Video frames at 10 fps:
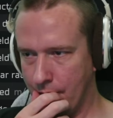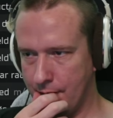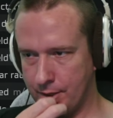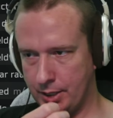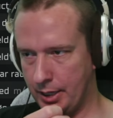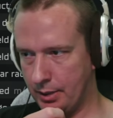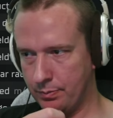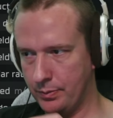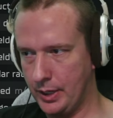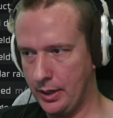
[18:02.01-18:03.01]
Just like
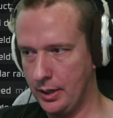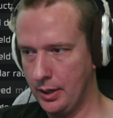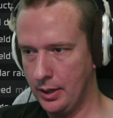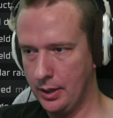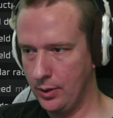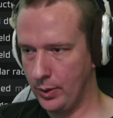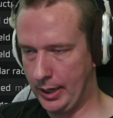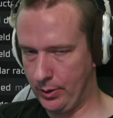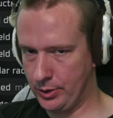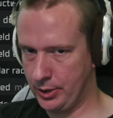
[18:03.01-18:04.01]
when
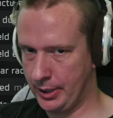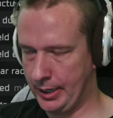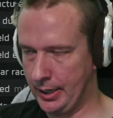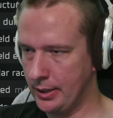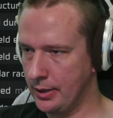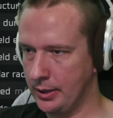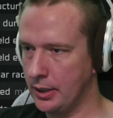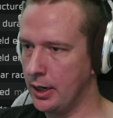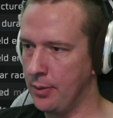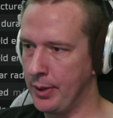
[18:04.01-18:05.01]
I was looking at it, the thing that
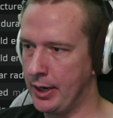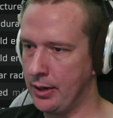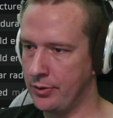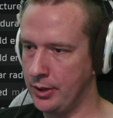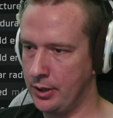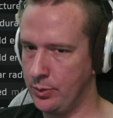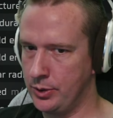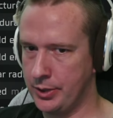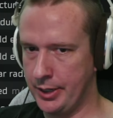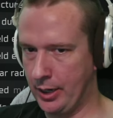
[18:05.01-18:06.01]
caught me off guard
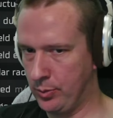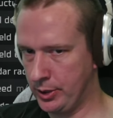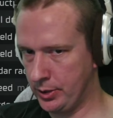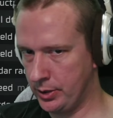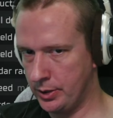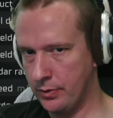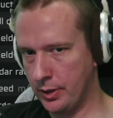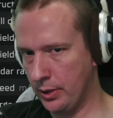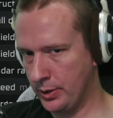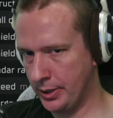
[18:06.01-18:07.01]
was the Nemesis, even
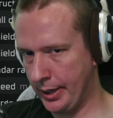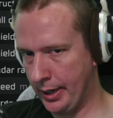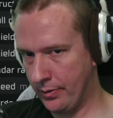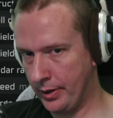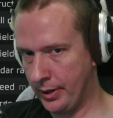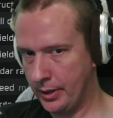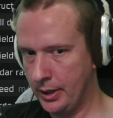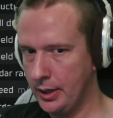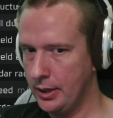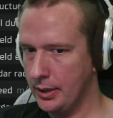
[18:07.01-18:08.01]
though it's the heavy,
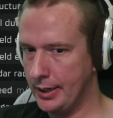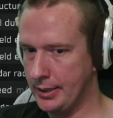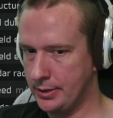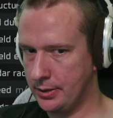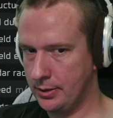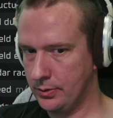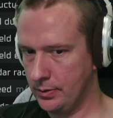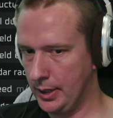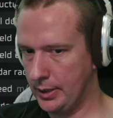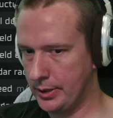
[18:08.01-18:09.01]
gets
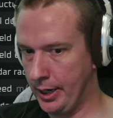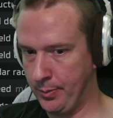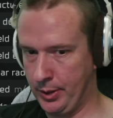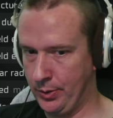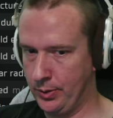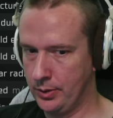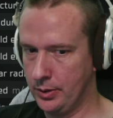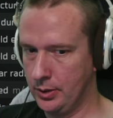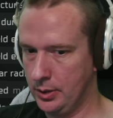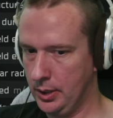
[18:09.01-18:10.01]
less ammo,
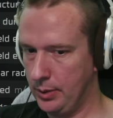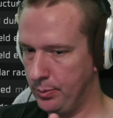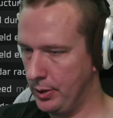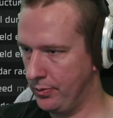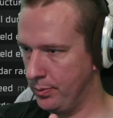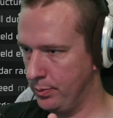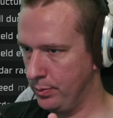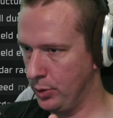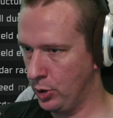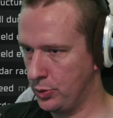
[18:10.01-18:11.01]
but
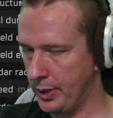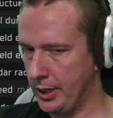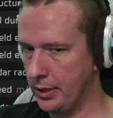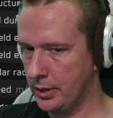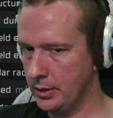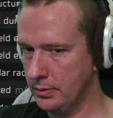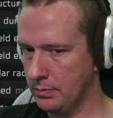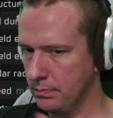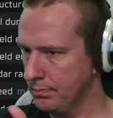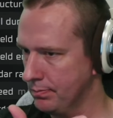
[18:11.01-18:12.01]
more speed
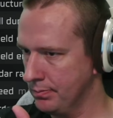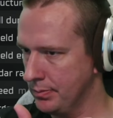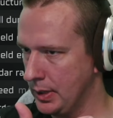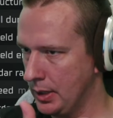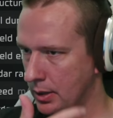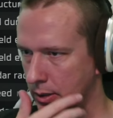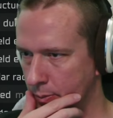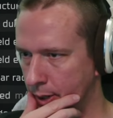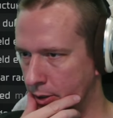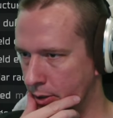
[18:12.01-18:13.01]

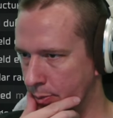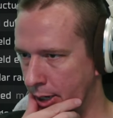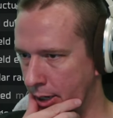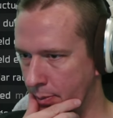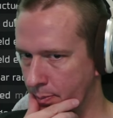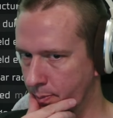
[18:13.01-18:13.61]
compared to the medium.